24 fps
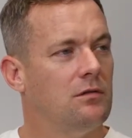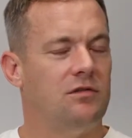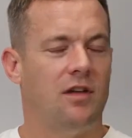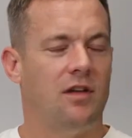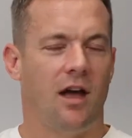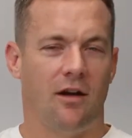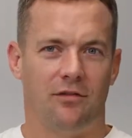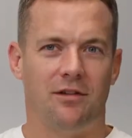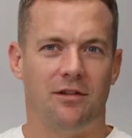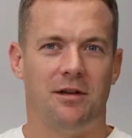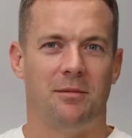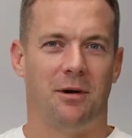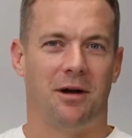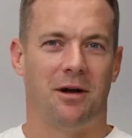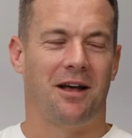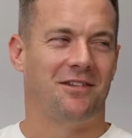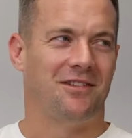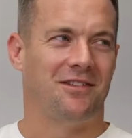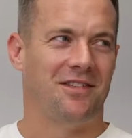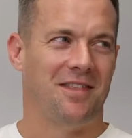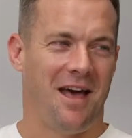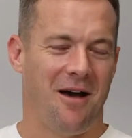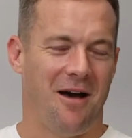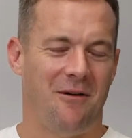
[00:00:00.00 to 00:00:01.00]
Definitely a podcast
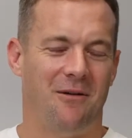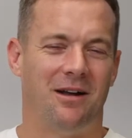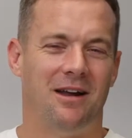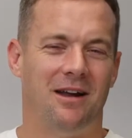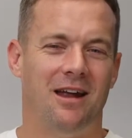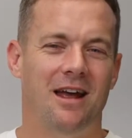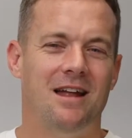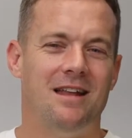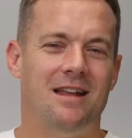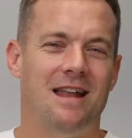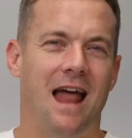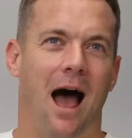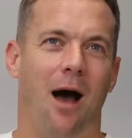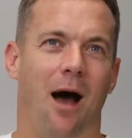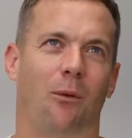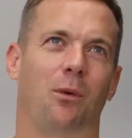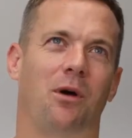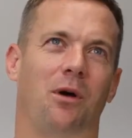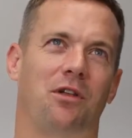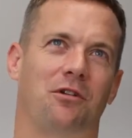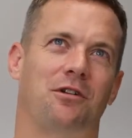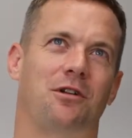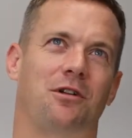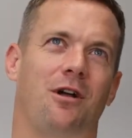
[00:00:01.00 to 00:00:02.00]
in that one. Now,
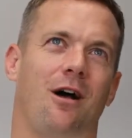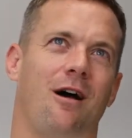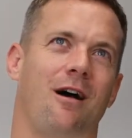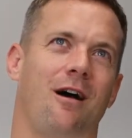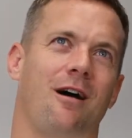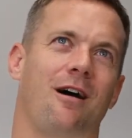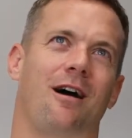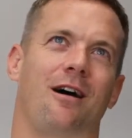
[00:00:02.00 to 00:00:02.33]
whether or not